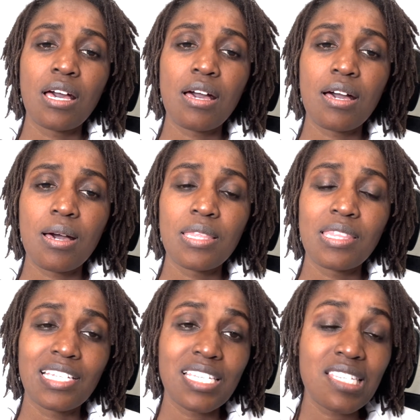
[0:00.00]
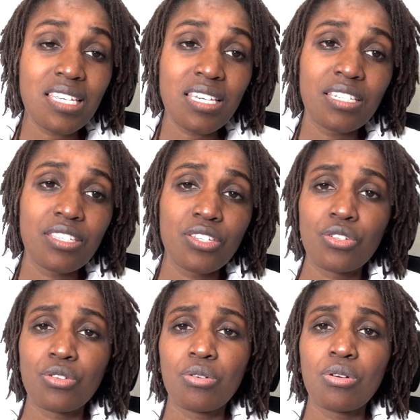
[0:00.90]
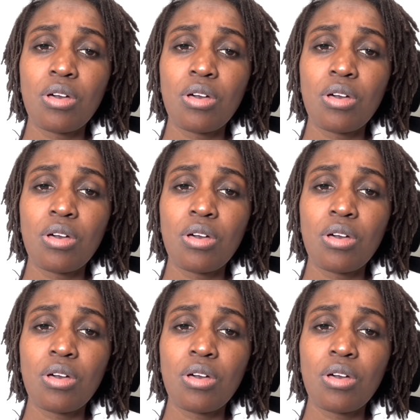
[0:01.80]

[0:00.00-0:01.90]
And then seeds, so